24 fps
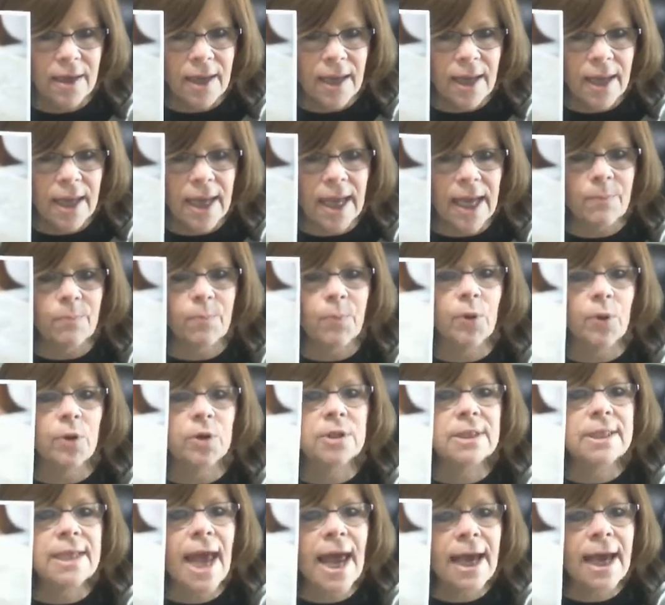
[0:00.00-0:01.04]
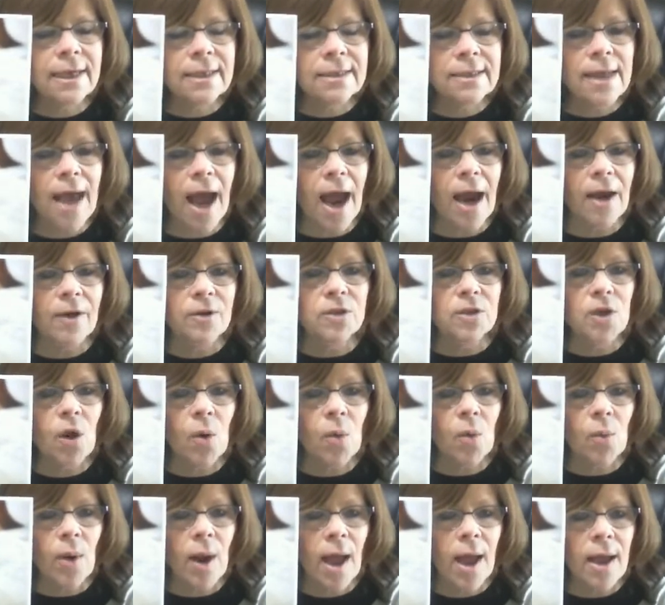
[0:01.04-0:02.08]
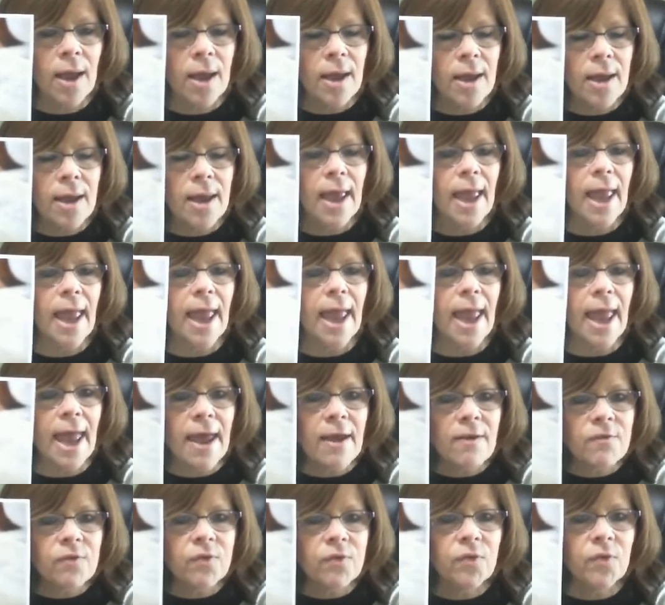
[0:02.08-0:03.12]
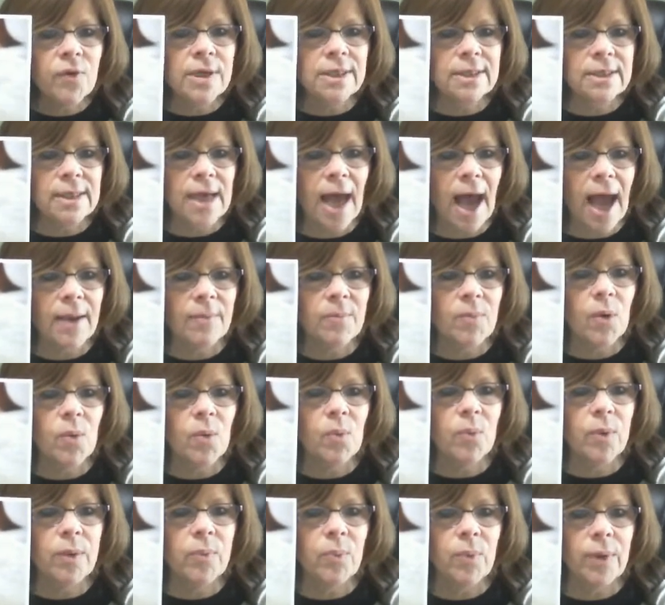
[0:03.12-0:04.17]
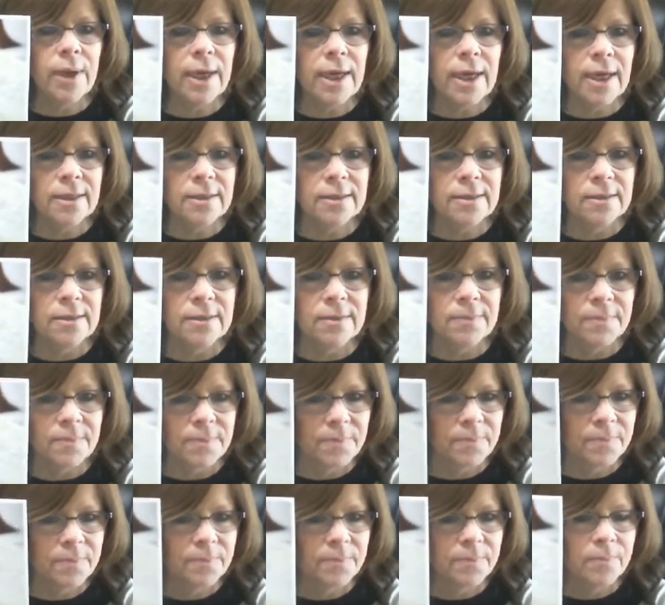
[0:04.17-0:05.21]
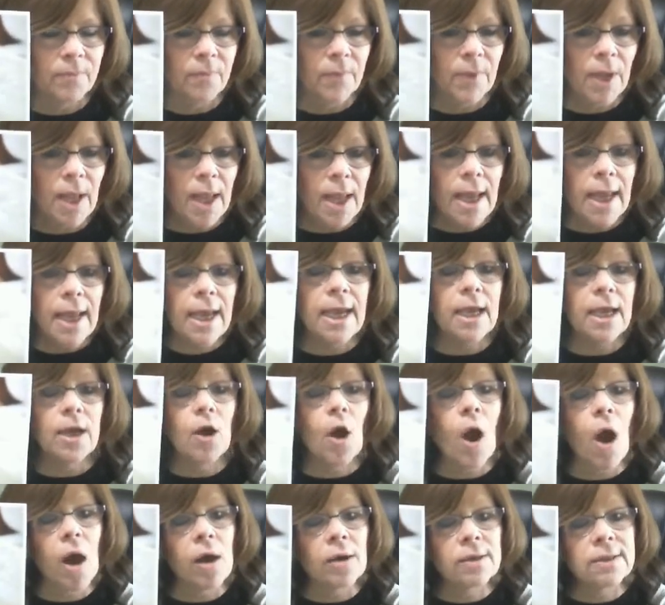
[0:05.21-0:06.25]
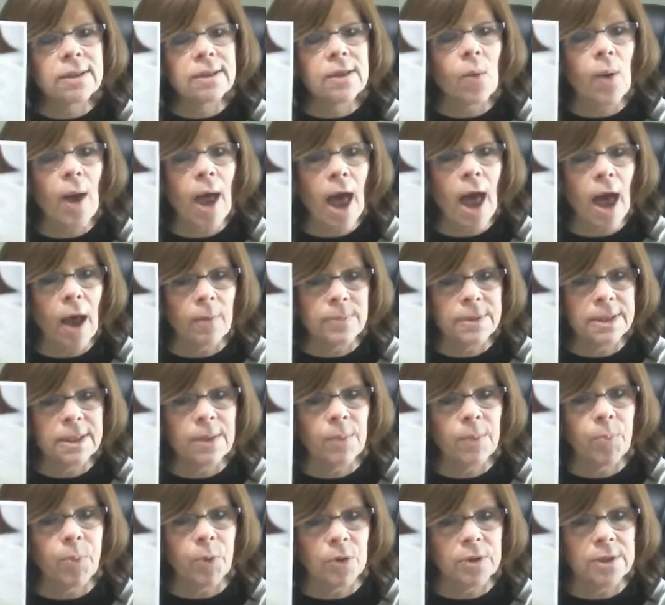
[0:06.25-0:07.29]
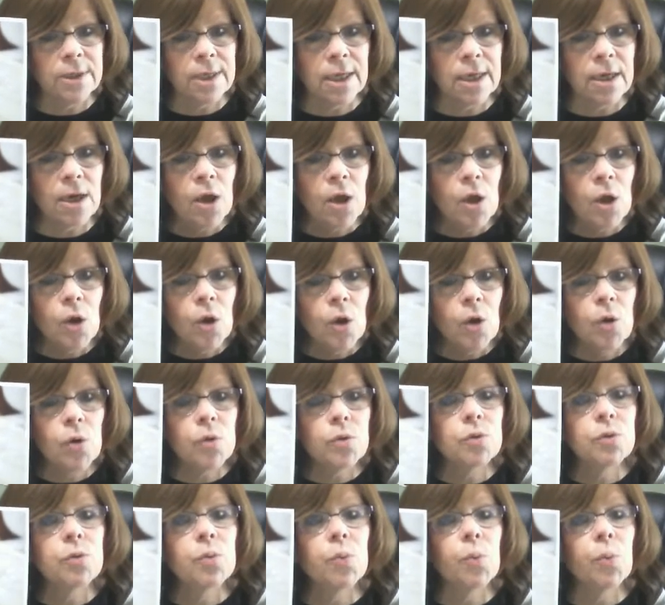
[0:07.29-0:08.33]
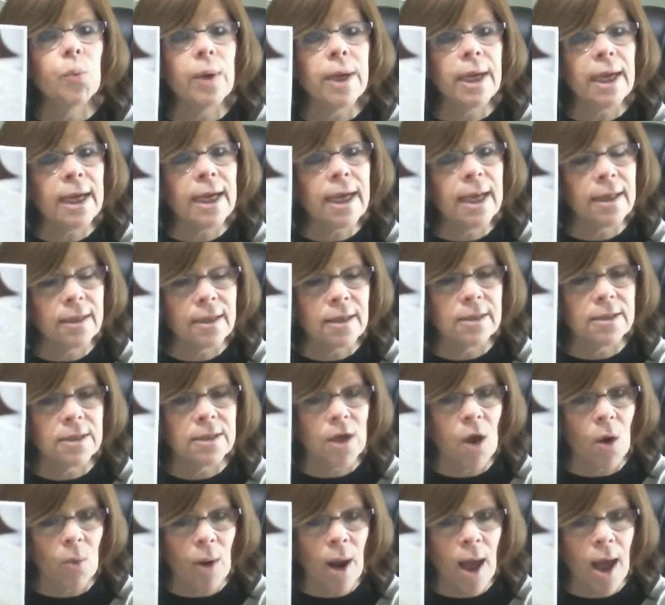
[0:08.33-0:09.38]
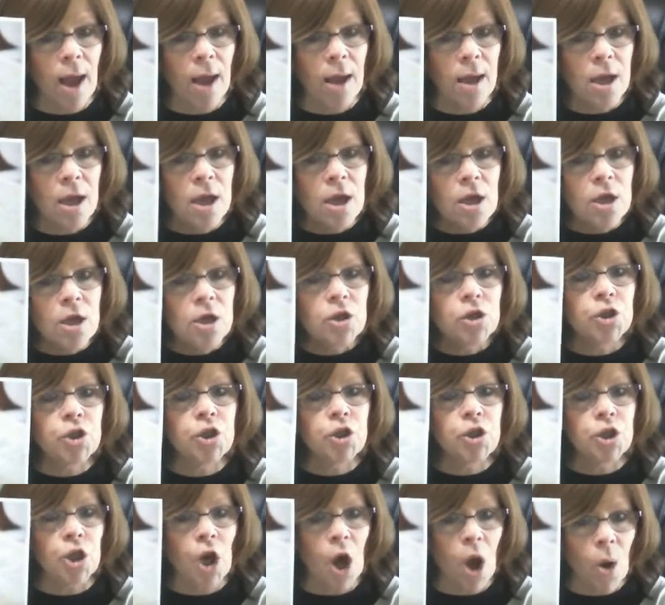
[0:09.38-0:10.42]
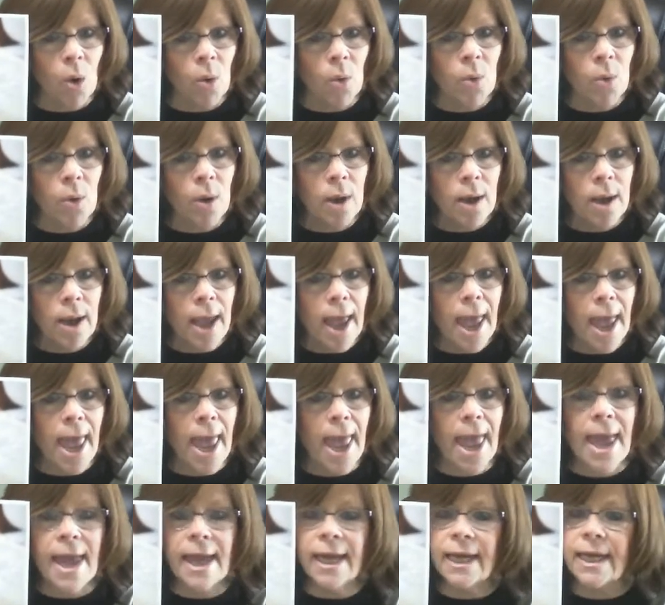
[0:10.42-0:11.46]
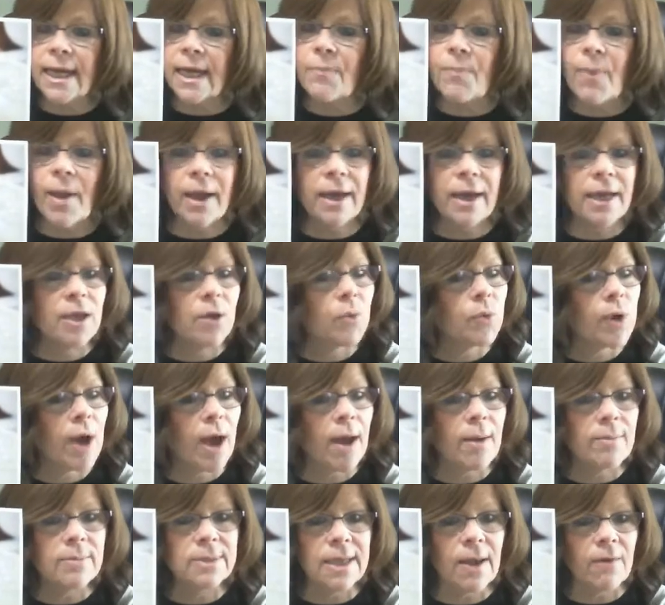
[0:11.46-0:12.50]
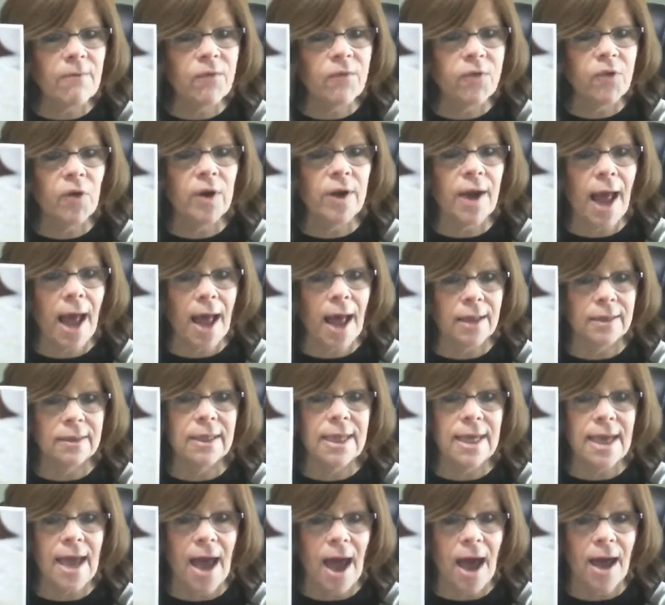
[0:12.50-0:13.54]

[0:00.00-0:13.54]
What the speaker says: It protects our Torah every time we read it. It also helps the person who's reading the Torah show anybody who comes up for an aliyah